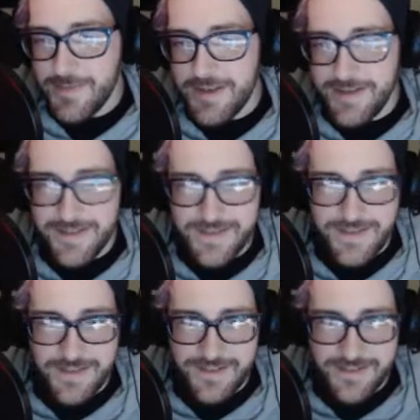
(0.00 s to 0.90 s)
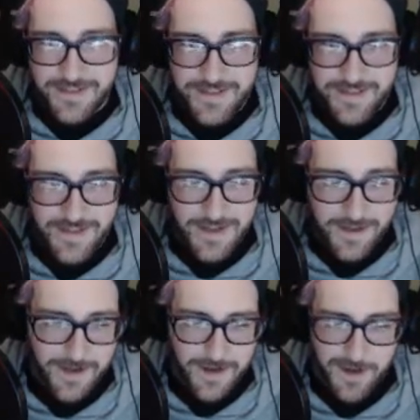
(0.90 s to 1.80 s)
He he's he's like
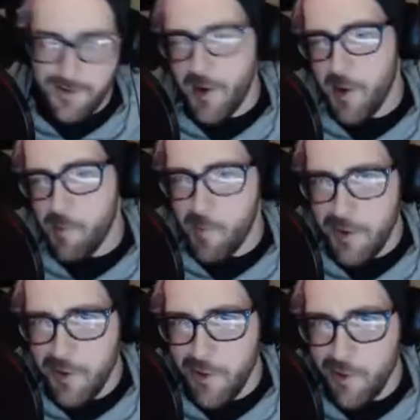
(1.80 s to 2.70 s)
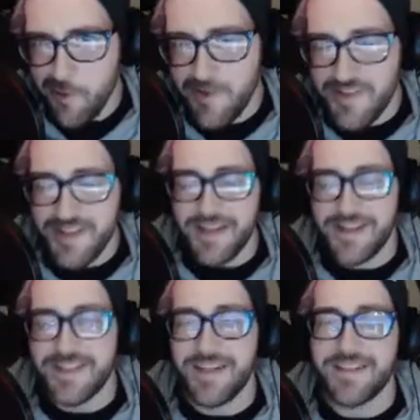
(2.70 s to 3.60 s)
yeah yeah I'm right here. It's like
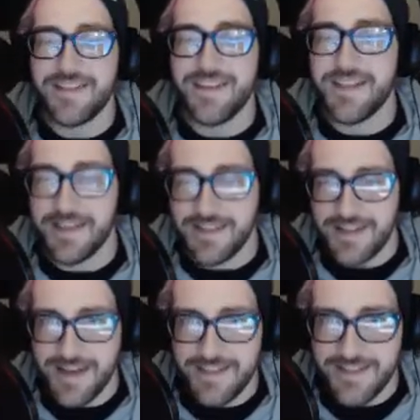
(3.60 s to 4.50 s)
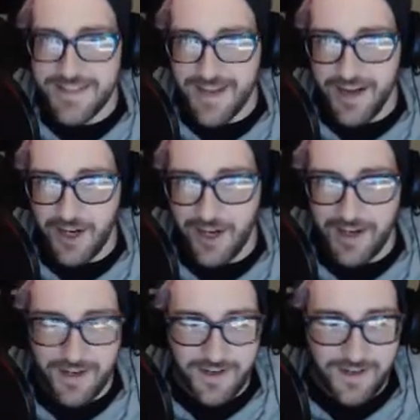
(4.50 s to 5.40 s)
it's like it, it's like a test scare,
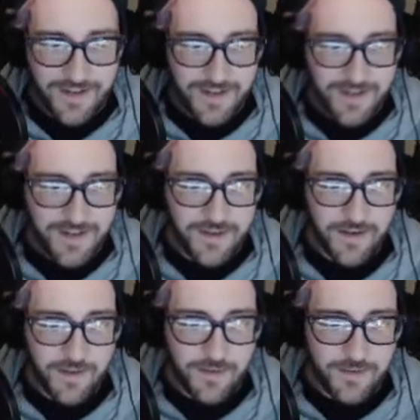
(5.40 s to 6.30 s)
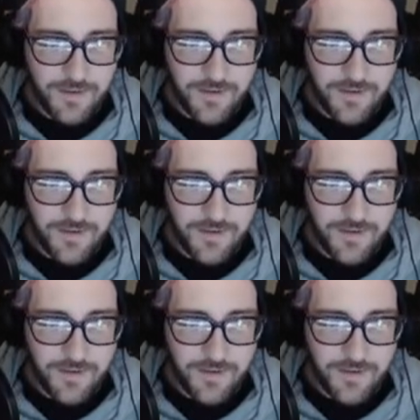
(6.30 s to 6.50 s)
you know.